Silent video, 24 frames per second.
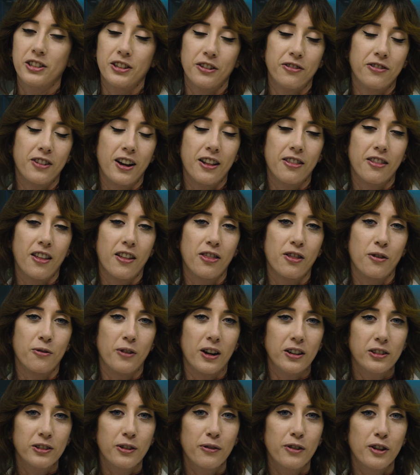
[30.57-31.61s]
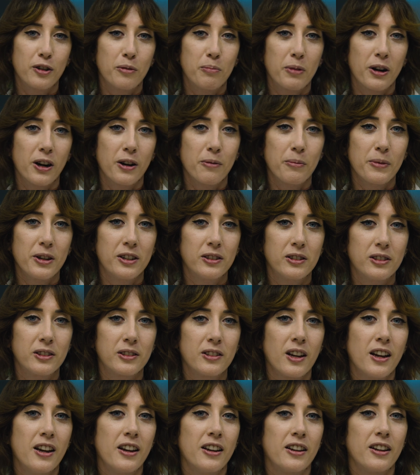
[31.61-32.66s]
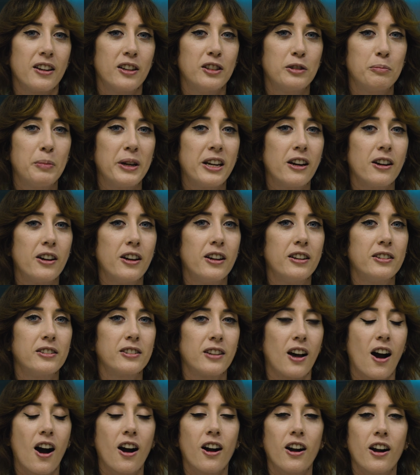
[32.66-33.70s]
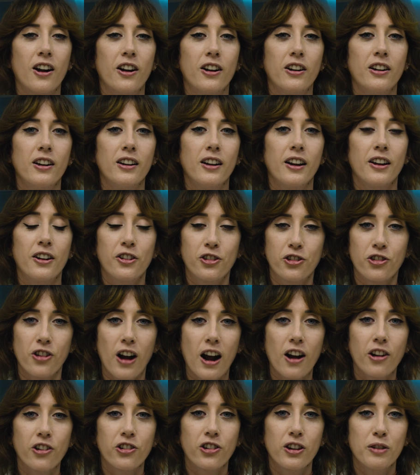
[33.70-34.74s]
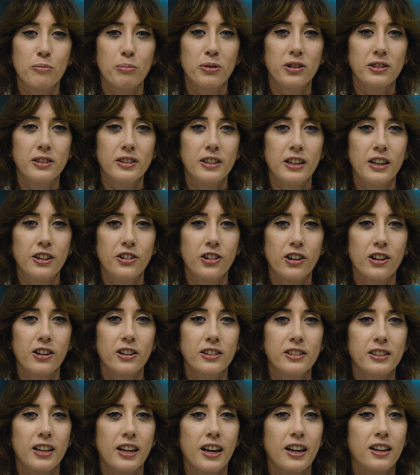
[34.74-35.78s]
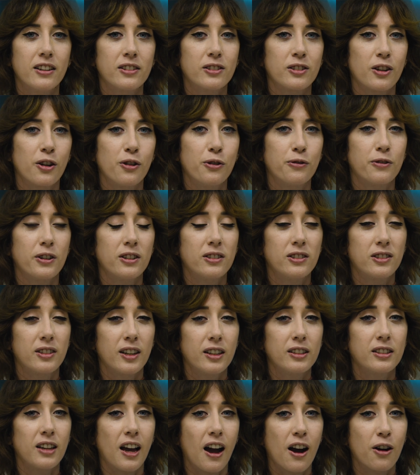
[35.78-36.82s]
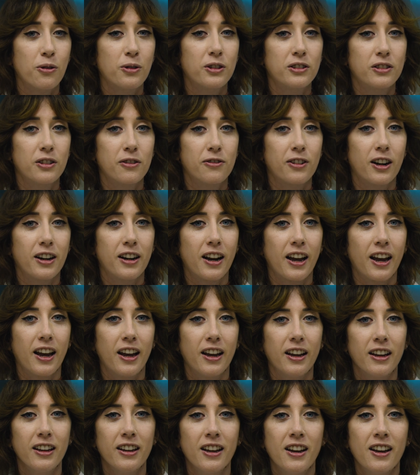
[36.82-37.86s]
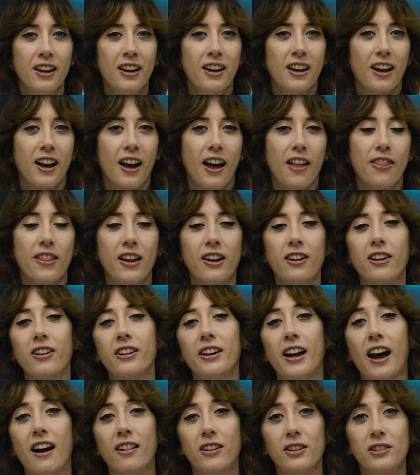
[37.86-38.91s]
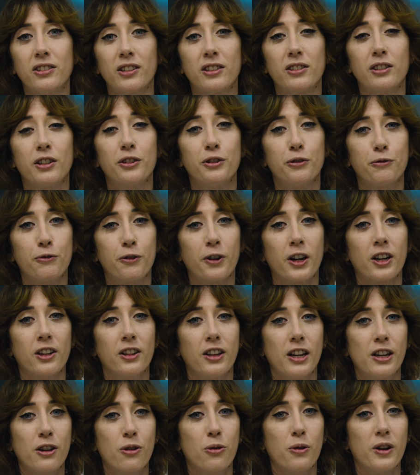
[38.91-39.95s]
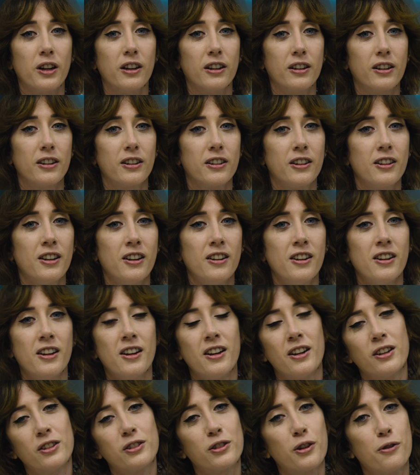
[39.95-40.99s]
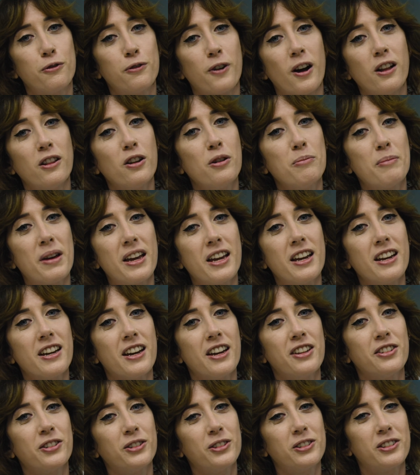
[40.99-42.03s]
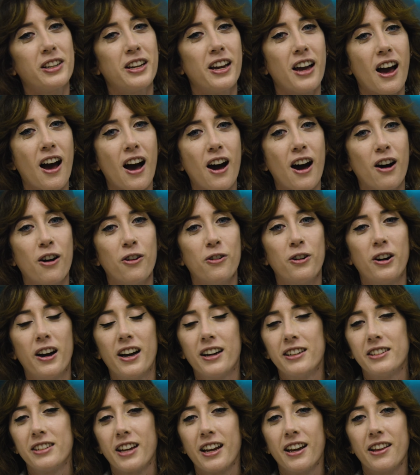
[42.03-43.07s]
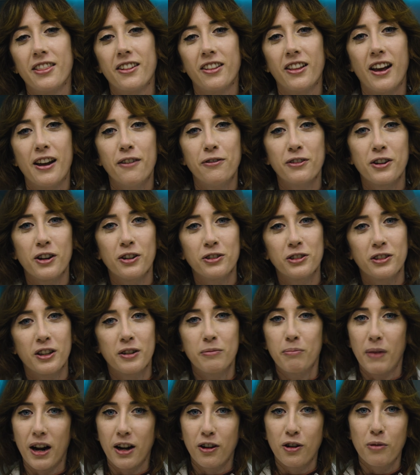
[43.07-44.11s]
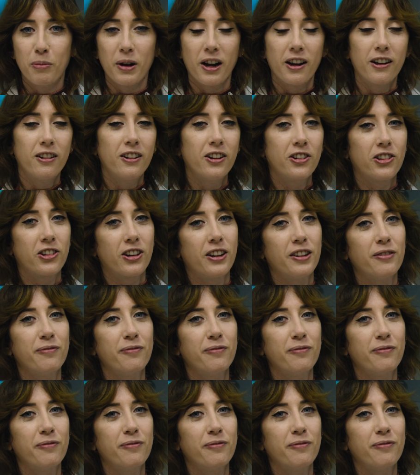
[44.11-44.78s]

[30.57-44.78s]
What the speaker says: different than the rest of the departments is because our extraction procedure takes over 6 hours of our day, and then our analysis is fairly quick. So follow me and you'll see how a day in the life goes in microbiology.